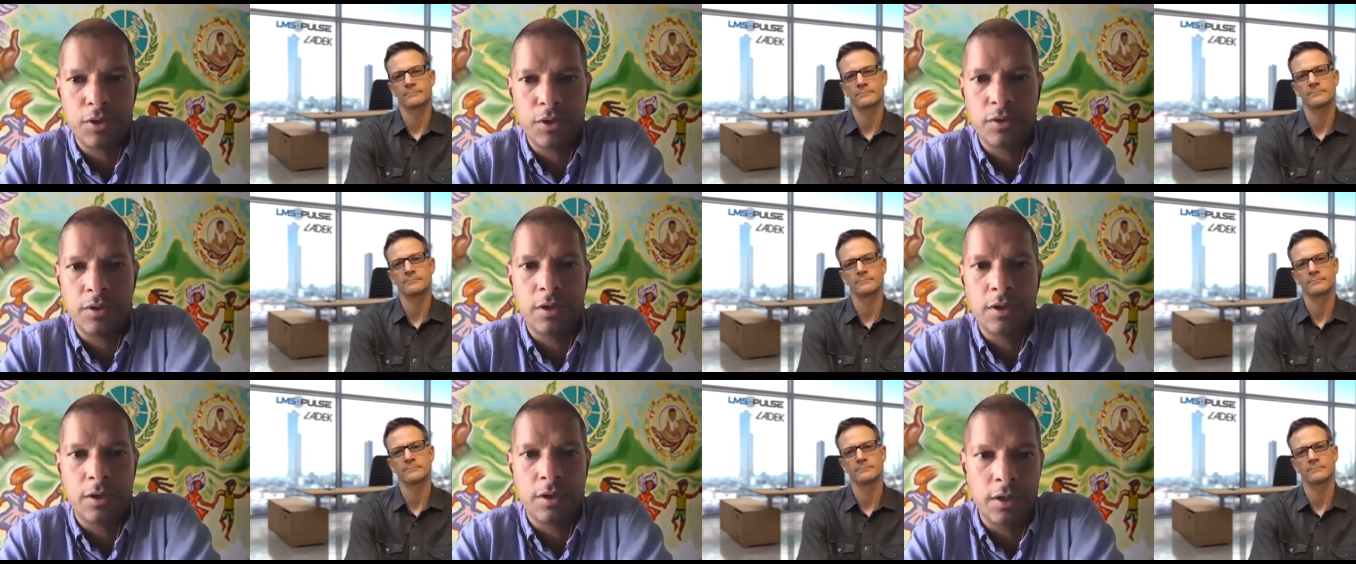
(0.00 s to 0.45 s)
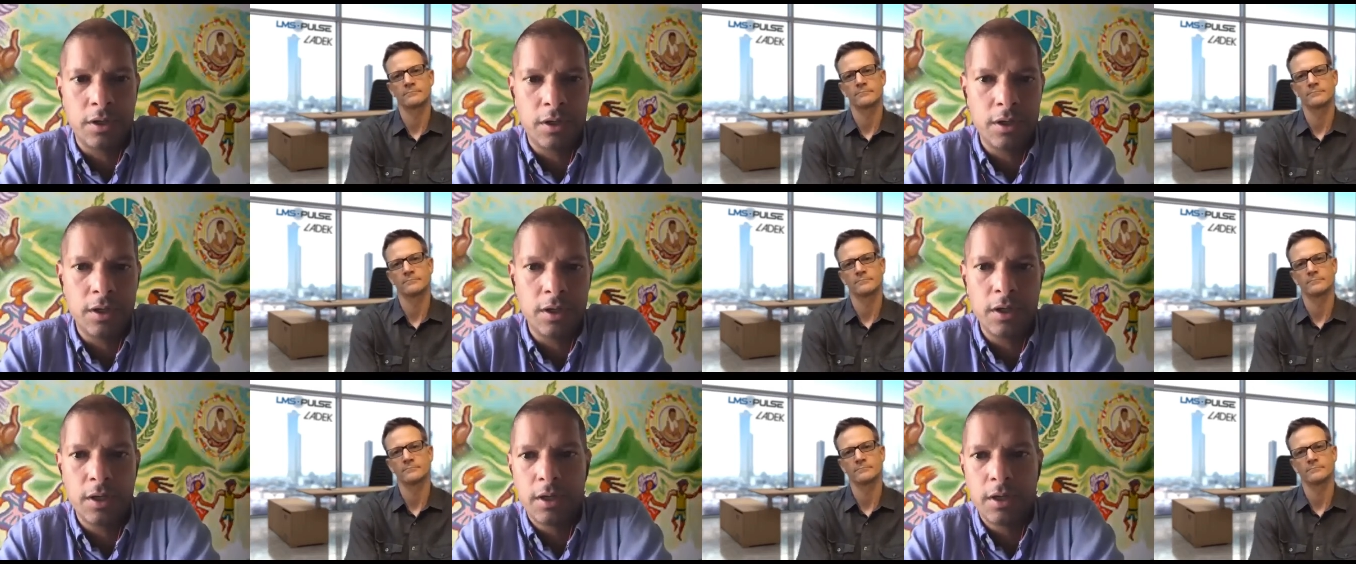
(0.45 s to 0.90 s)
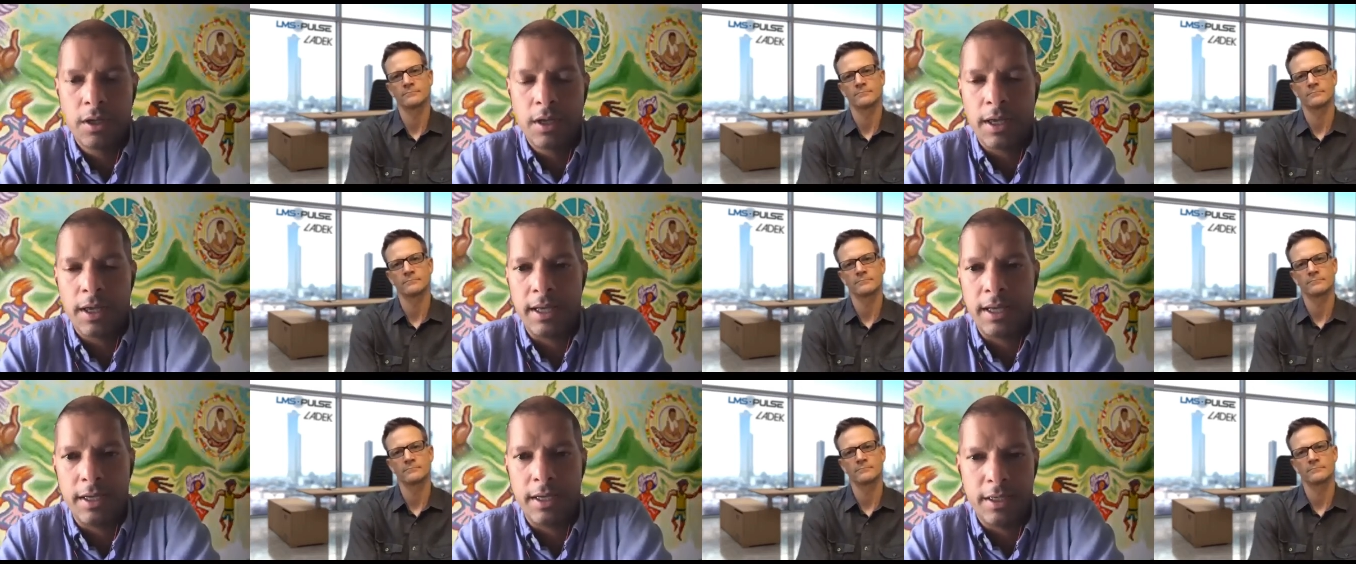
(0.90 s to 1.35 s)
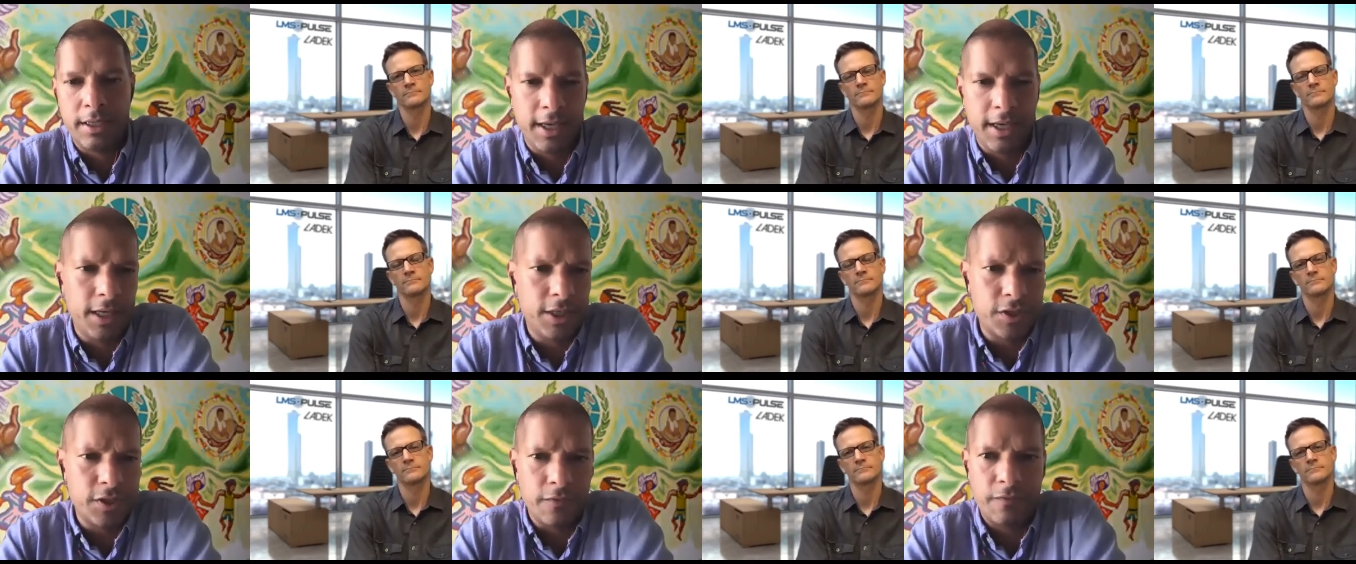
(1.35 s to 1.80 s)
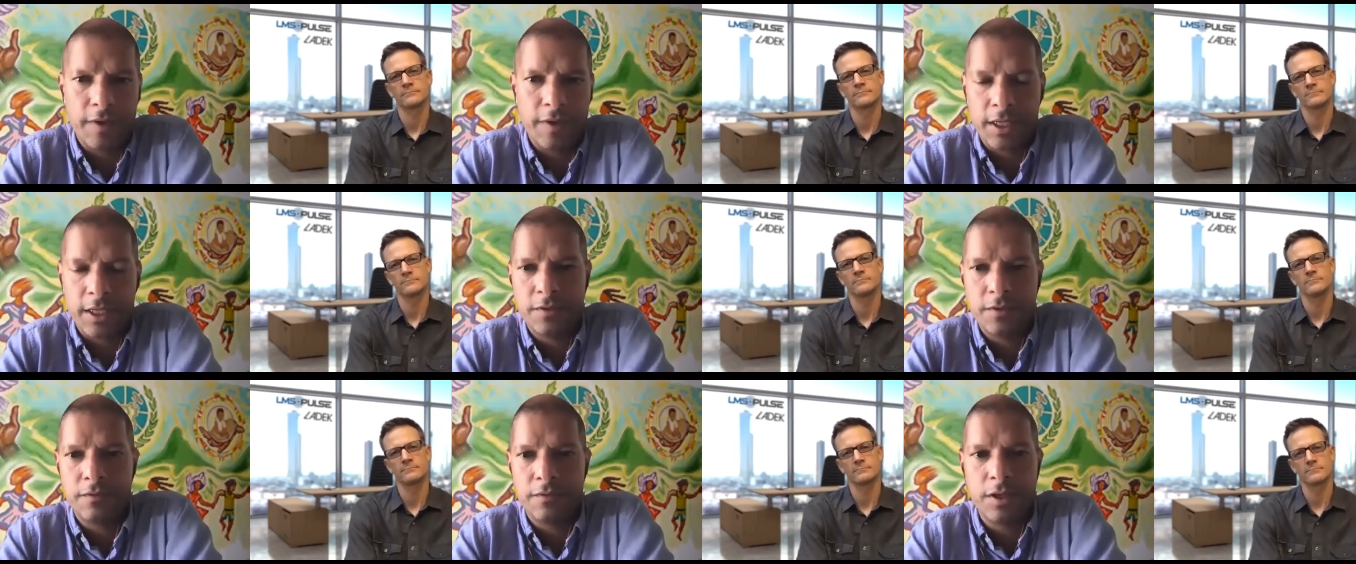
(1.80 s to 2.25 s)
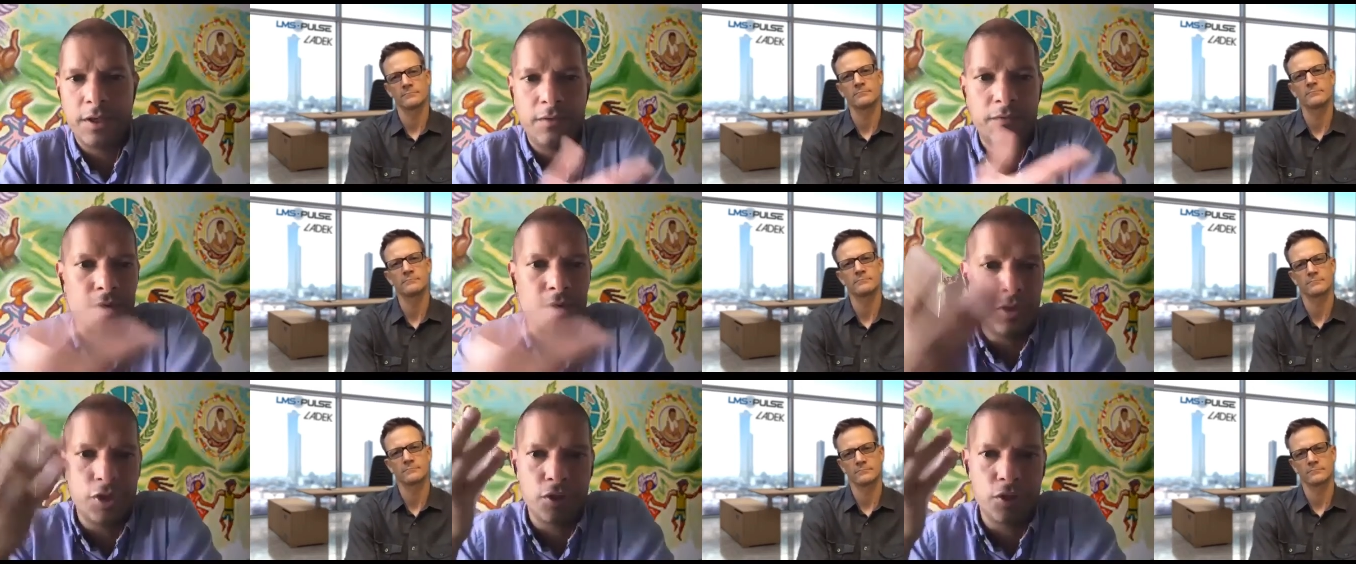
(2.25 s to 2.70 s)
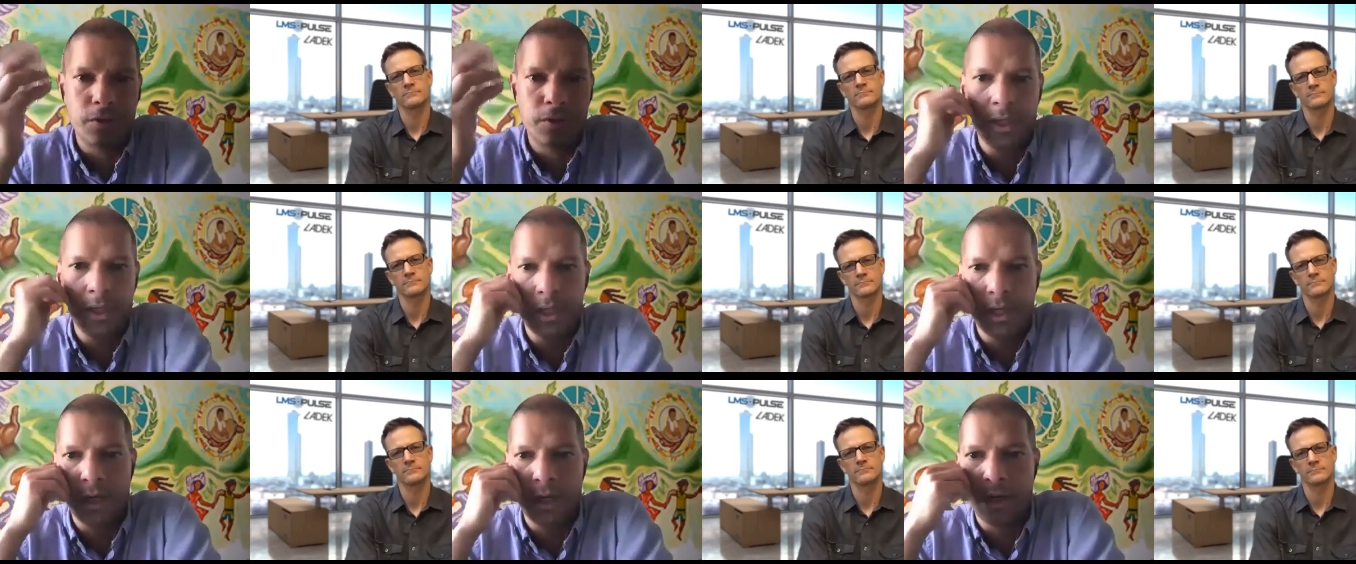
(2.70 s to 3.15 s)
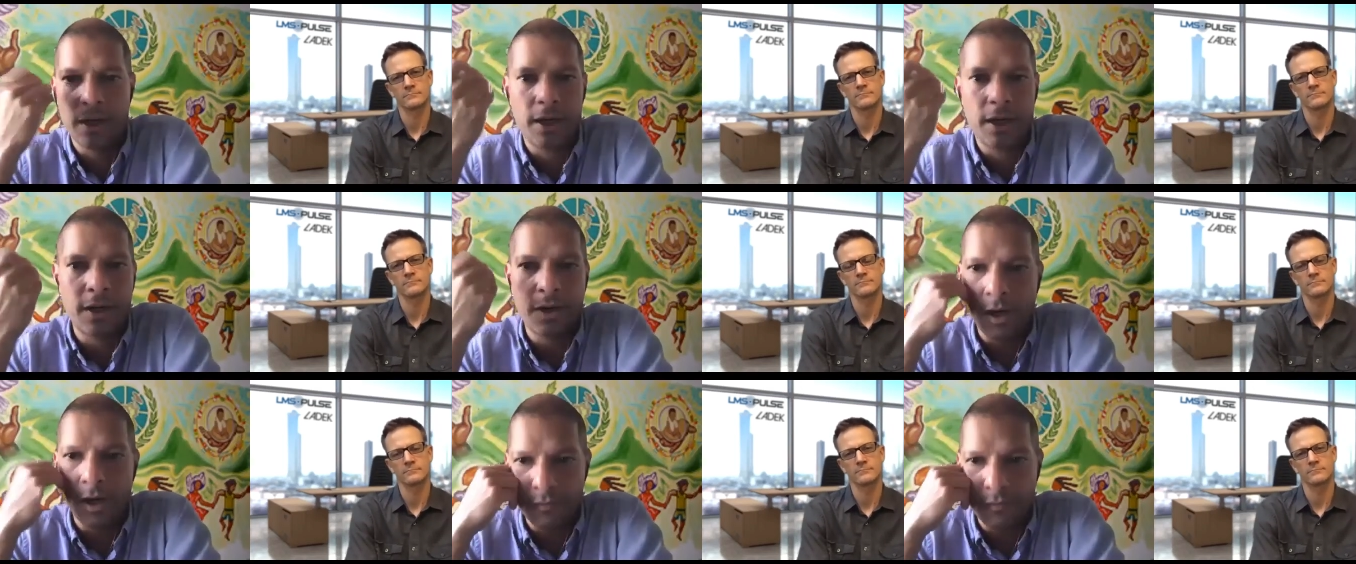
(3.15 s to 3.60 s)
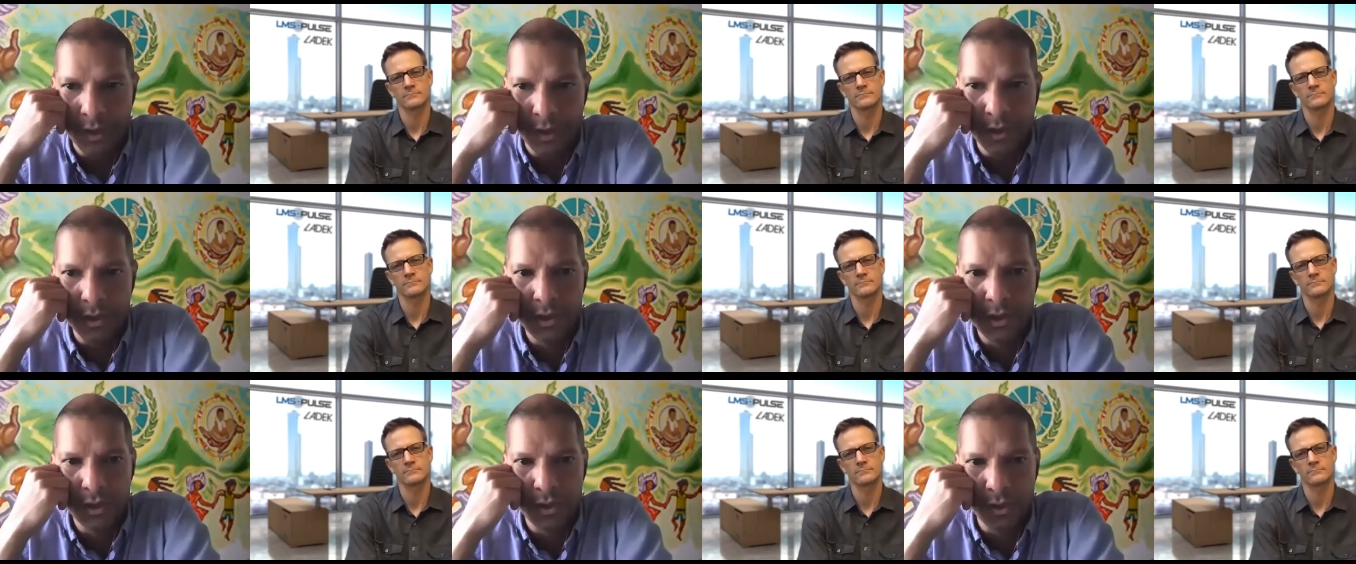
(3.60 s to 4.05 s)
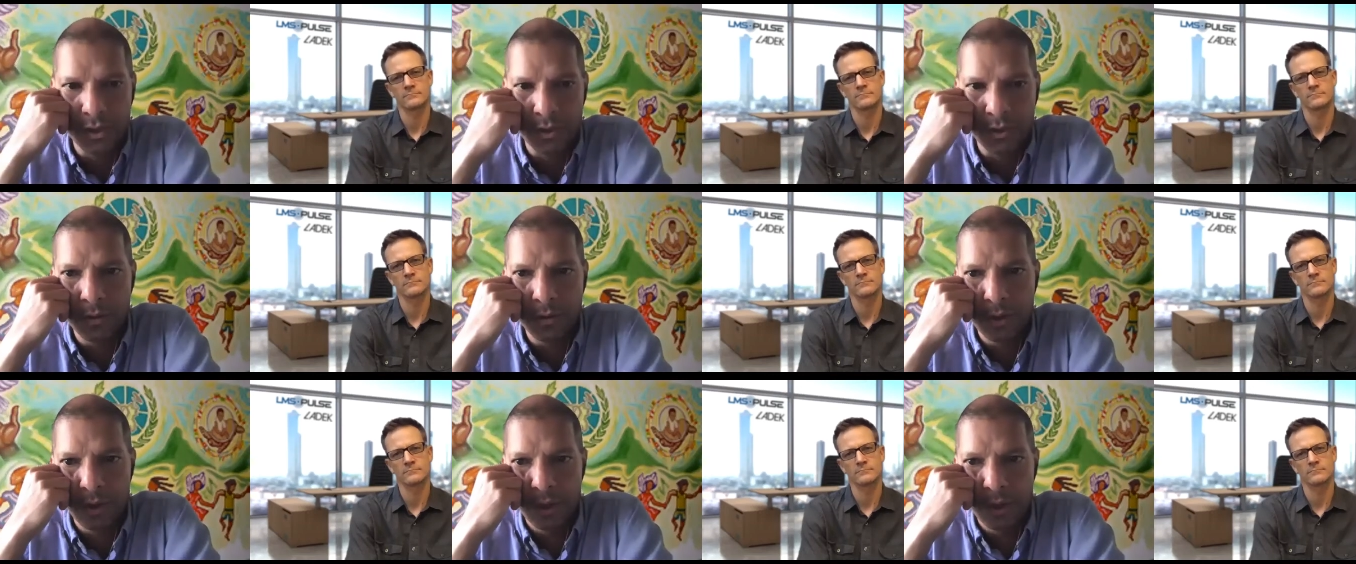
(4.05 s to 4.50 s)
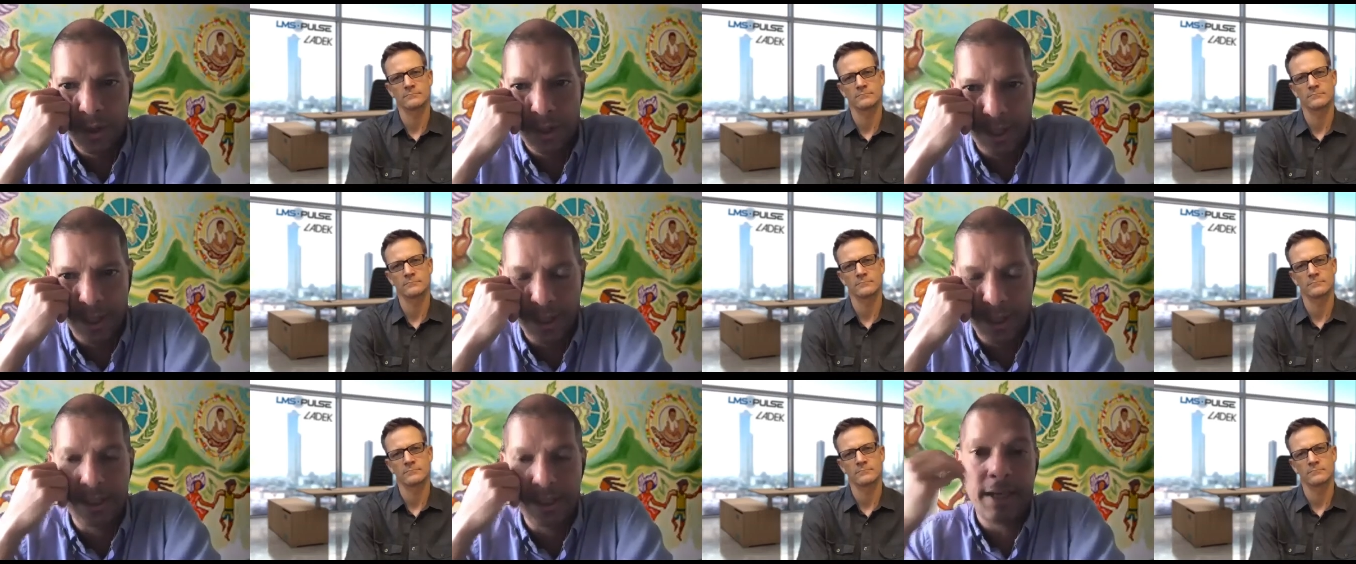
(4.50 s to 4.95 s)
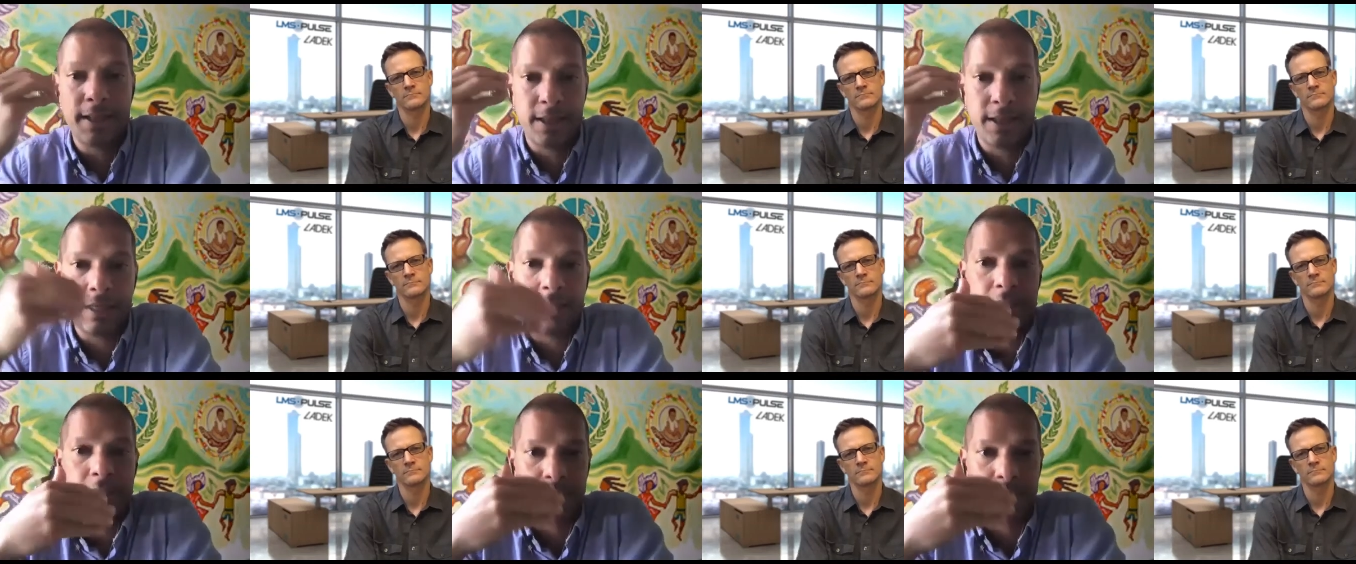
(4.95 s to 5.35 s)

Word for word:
Speaker 1: learn and engage effectively virtually are, are obvious. So it's I think it's